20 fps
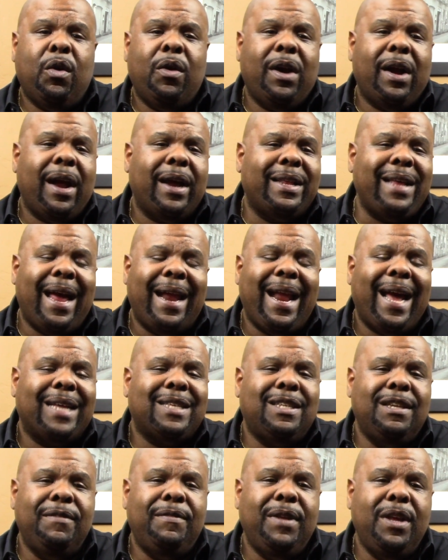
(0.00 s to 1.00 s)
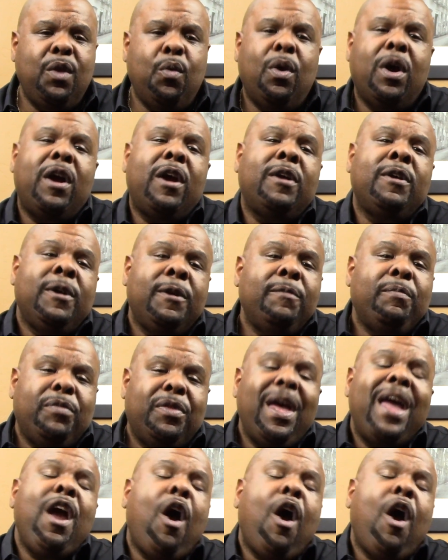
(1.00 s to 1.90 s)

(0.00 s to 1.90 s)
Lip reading: or an activity where they